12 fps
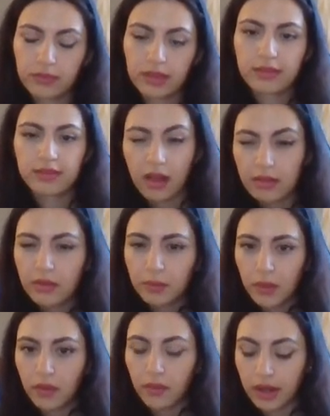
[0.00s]
Sounds
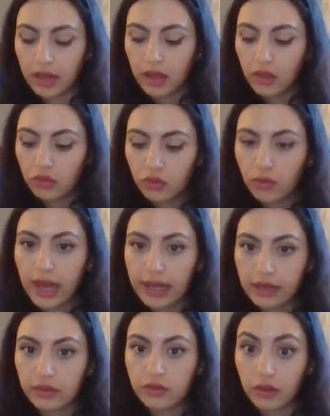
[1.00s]
about right. Two
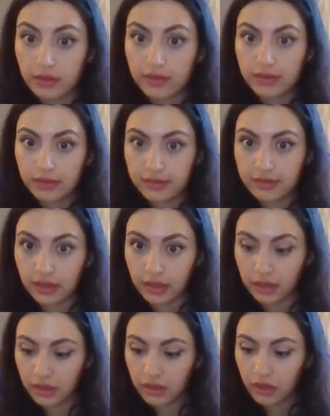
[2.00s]
angles are
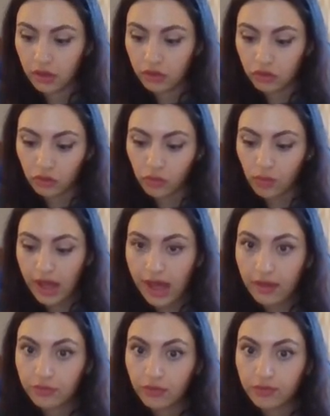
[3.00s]
60. So you
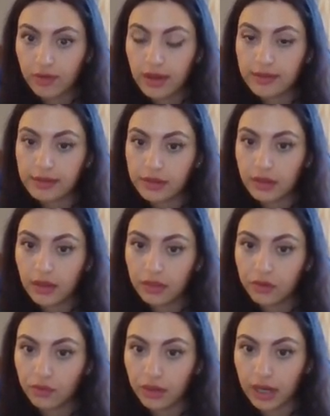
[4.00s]
have to find the
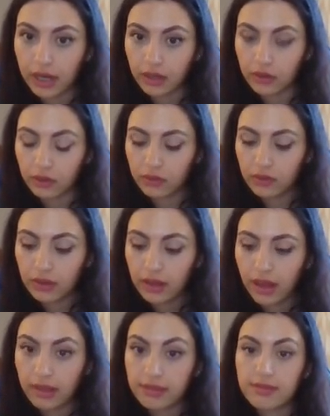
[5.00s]
other angle
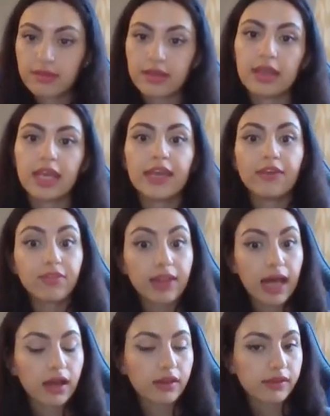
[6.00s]
and see if
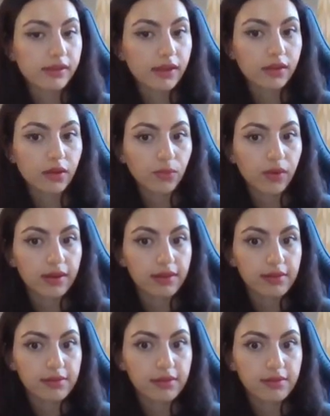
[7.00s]
the other one
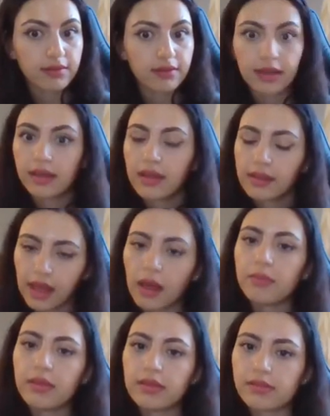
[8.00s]
is 60,
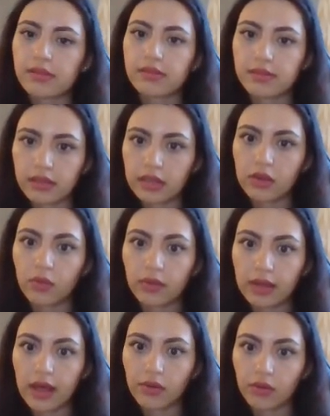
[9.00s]
that means it's an
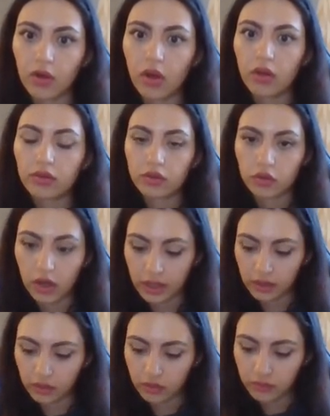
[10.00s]
equilateral
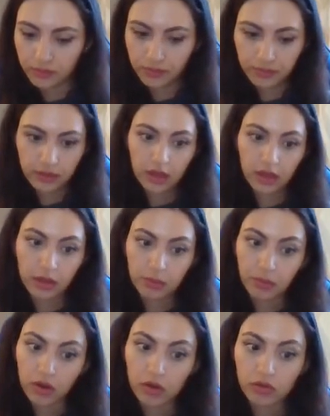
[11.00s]
triangle.
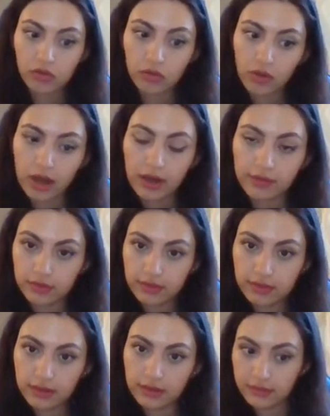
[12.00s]
But also you have to
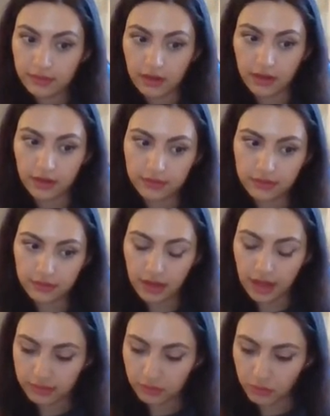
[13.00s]
see the sides
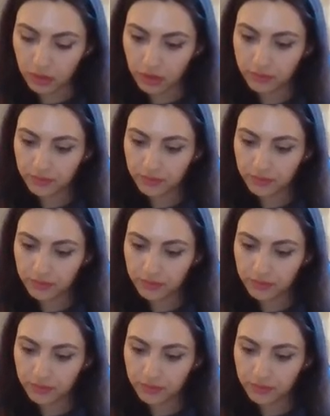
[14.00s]
as well.